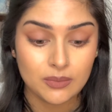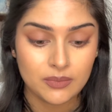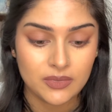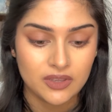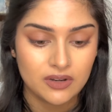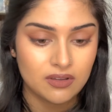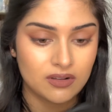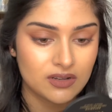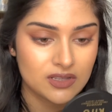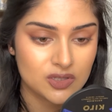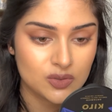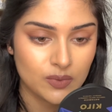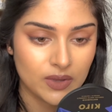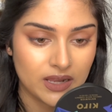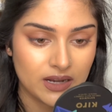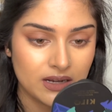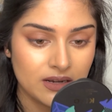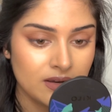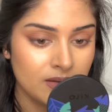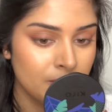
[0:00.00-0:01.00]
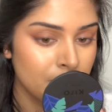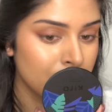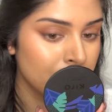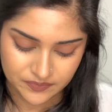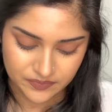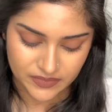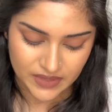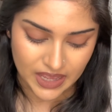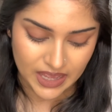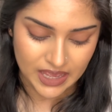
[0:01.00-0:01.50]
mirror as well.
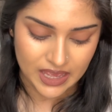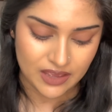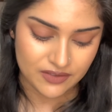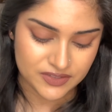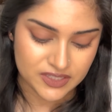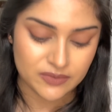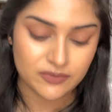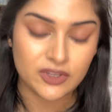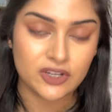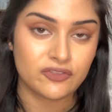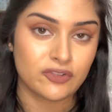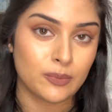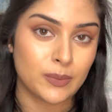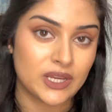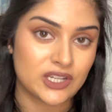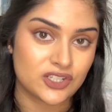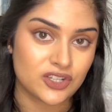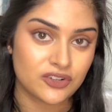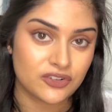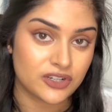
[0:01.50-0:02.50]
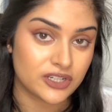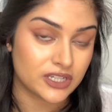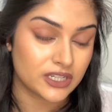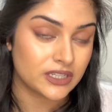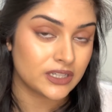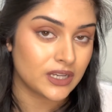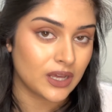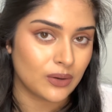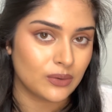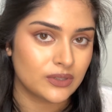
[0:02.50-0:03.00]
I have some information
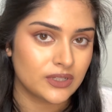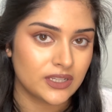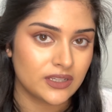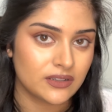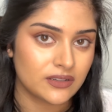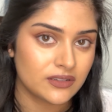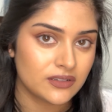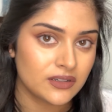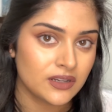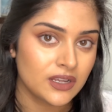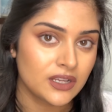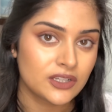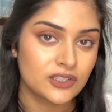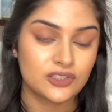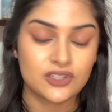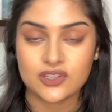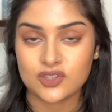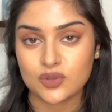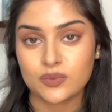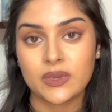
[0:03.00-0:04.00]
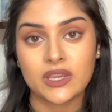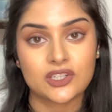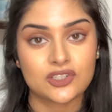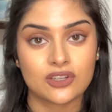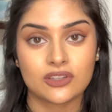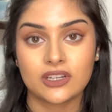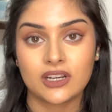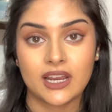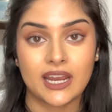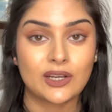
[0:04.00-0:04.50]
written down here just to make
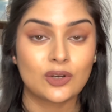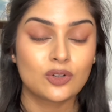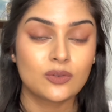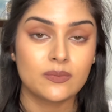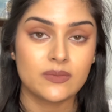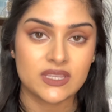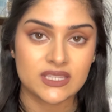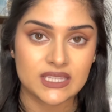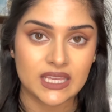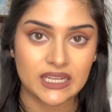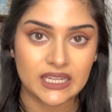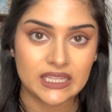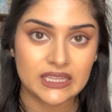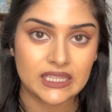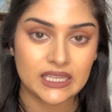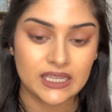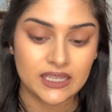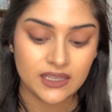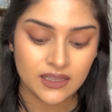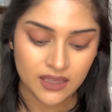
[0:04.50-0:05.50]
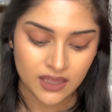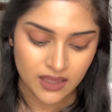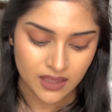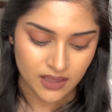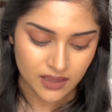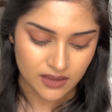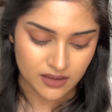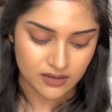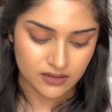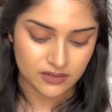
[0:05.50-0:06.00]
sure that I don't miss anything,
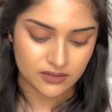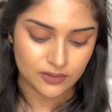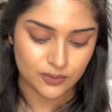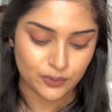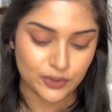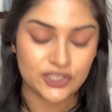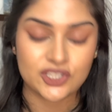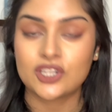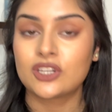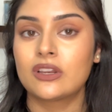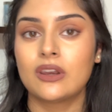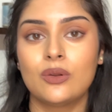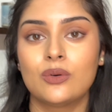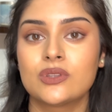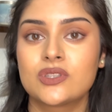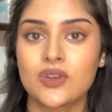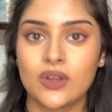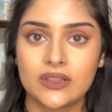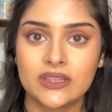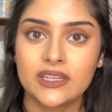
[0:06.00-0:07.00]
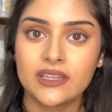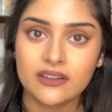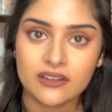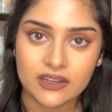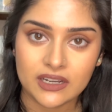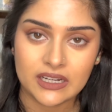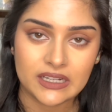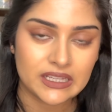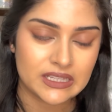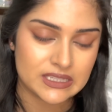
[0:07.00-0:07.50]
uh, which includes all the
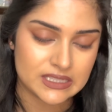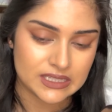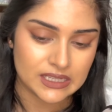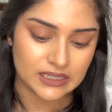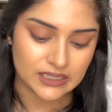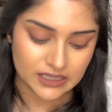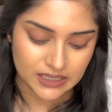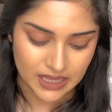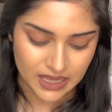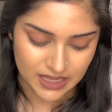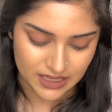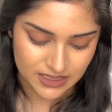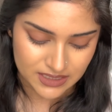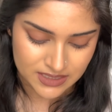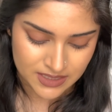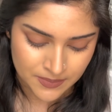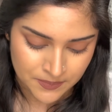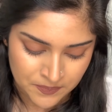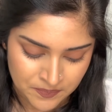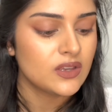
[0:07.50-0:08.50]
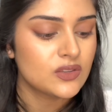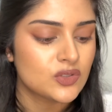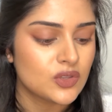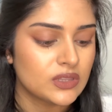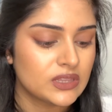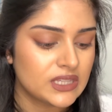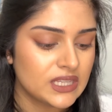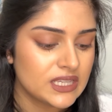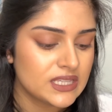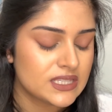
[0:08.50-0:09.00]
ingredients that it has. So
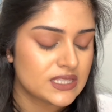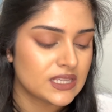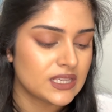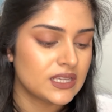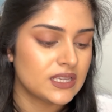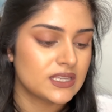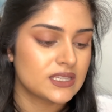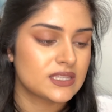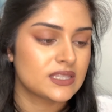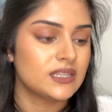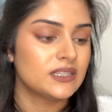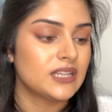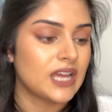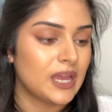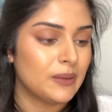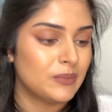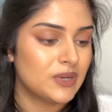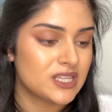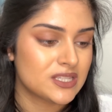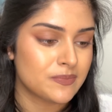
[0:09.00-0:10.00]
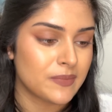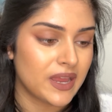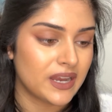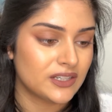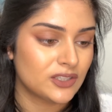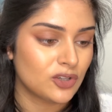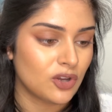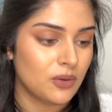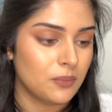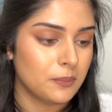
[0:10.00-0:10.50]
this is the Timeless
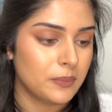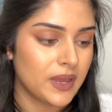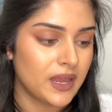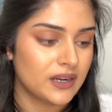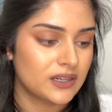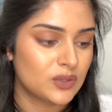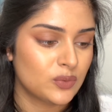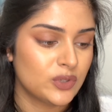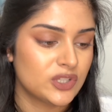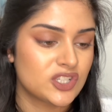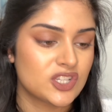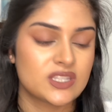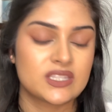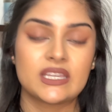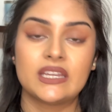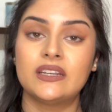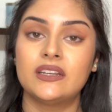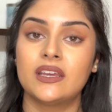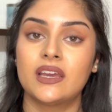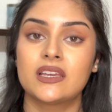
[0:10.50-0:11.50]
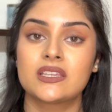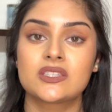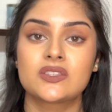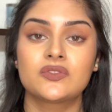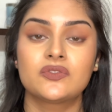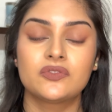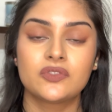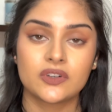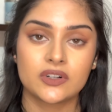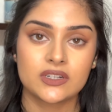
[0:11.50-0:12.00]
Matte Compact, which is India's
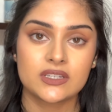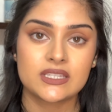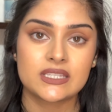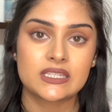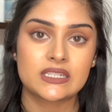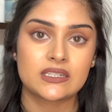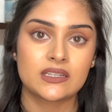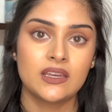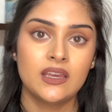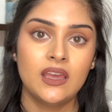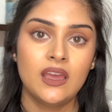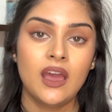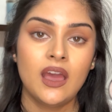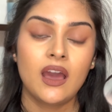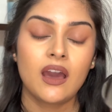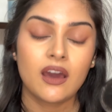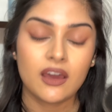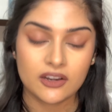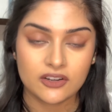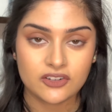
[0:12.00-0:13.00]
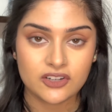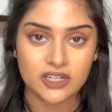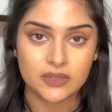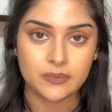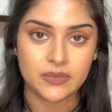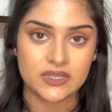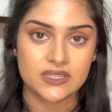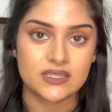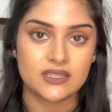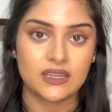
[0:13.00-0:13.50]
first
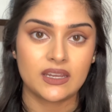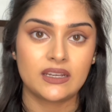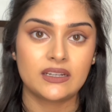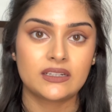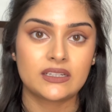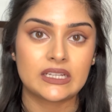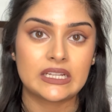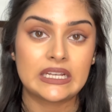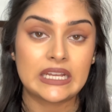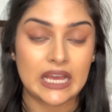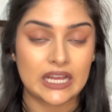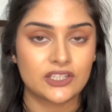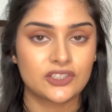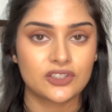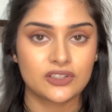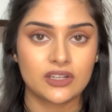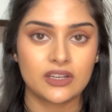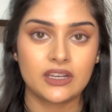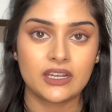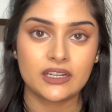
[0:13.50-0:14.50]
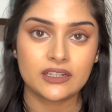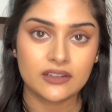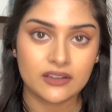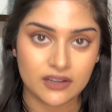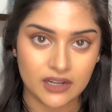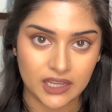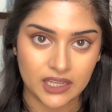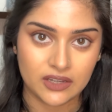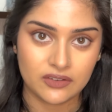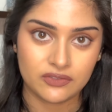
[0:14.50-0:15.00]
100% naturally
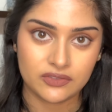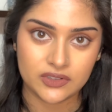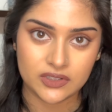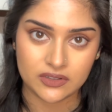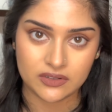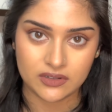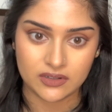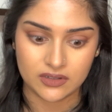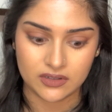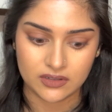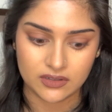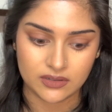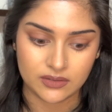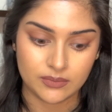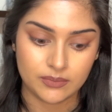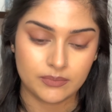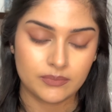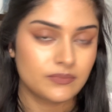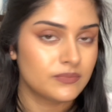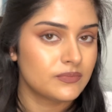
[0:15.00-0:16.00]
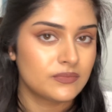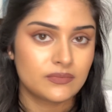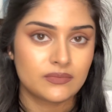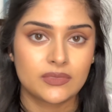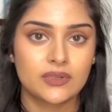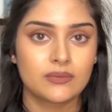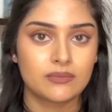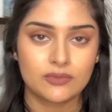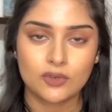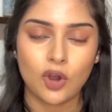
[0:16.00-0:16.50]
derived uh,
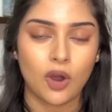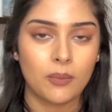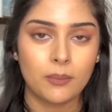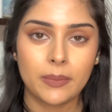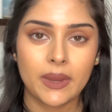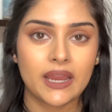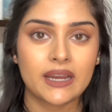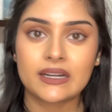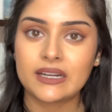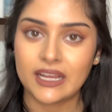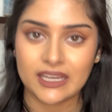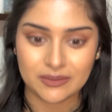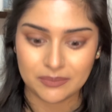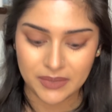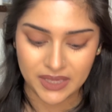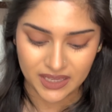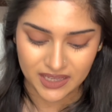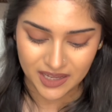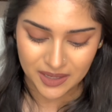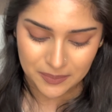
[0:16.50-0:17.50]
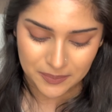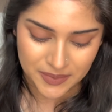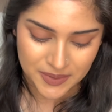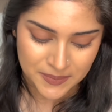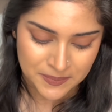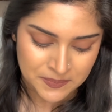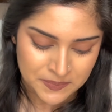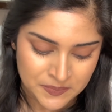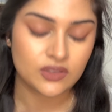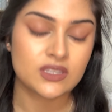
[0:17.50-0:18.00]
compact like makeup
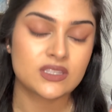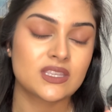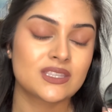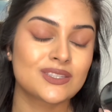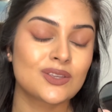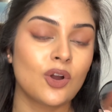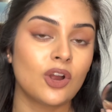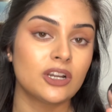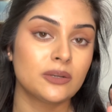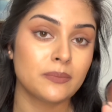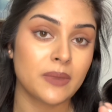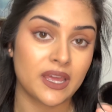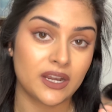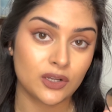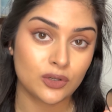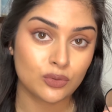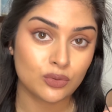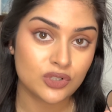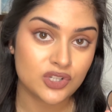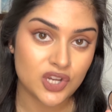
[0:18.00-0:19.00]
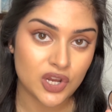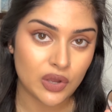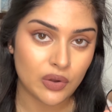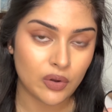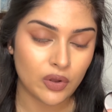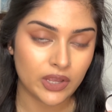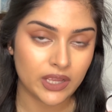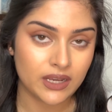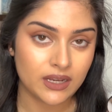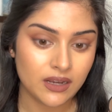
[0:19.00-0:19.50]
this has got maracuja
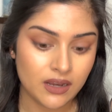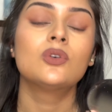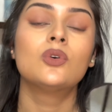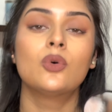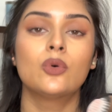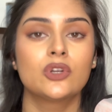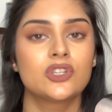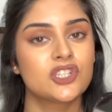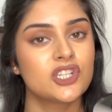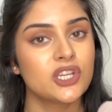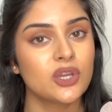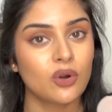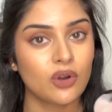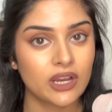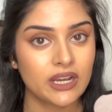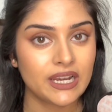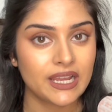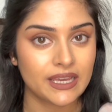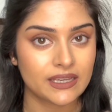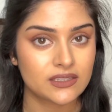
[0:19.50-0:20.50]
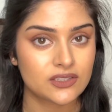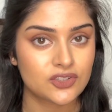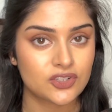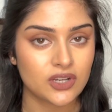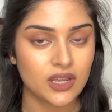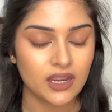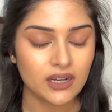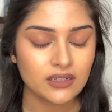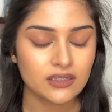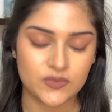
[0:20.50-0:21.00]
oil, goji oil
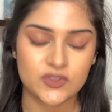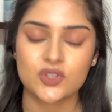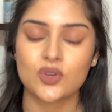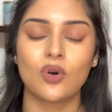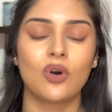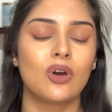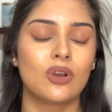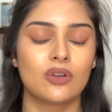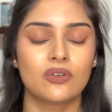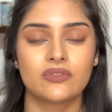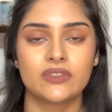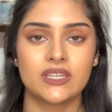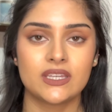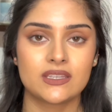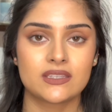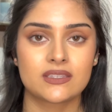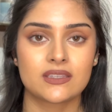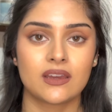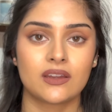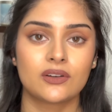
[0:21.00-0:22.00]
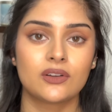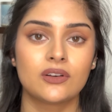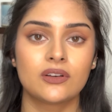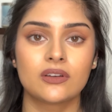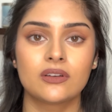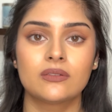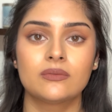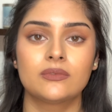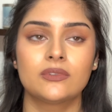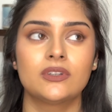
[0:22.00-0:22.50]
extract. So all of these are going
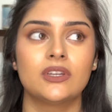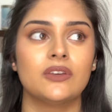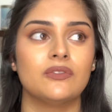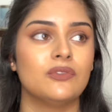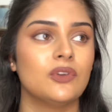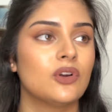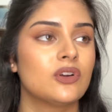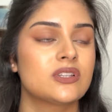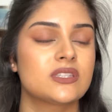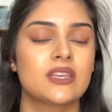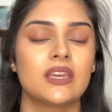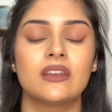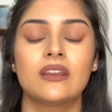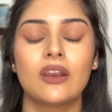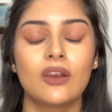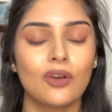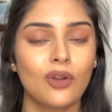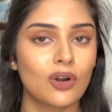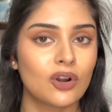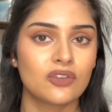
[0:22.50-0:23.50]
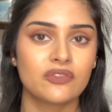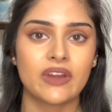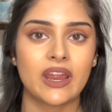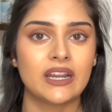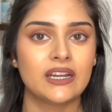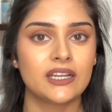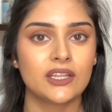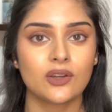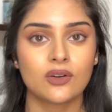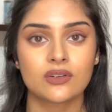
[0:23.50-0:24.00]
to give your skin a lot of
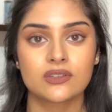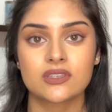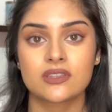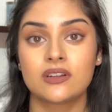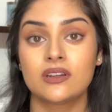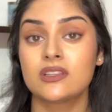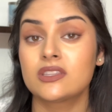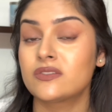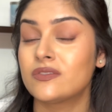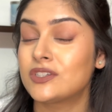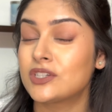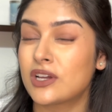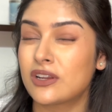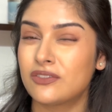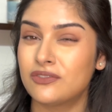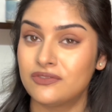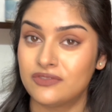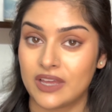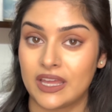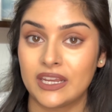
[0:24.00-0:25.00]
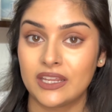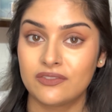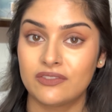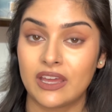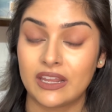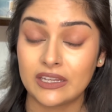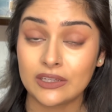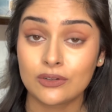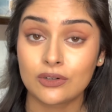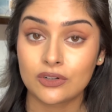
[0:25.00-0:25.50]
antioxidants which are very
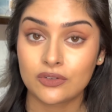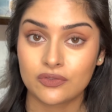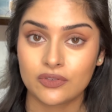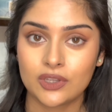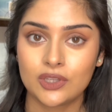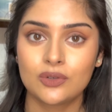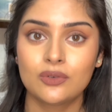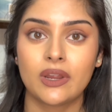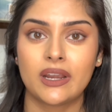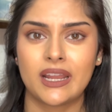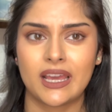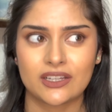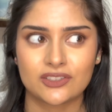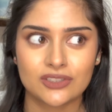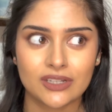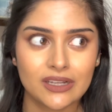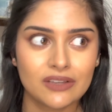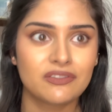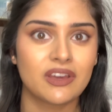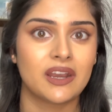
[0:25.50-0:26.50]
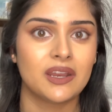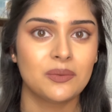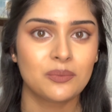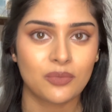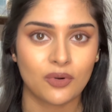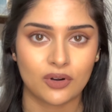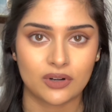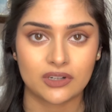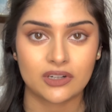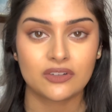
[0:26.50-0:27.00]
very good for you and actually very
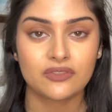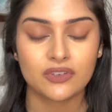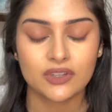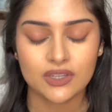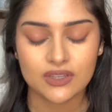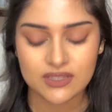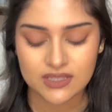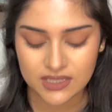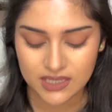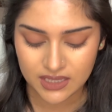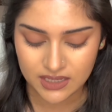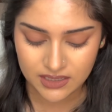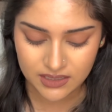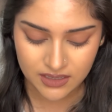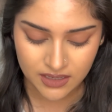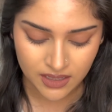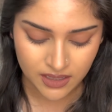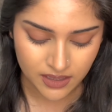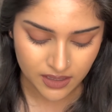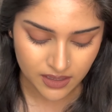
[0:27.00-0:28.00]
important for your skin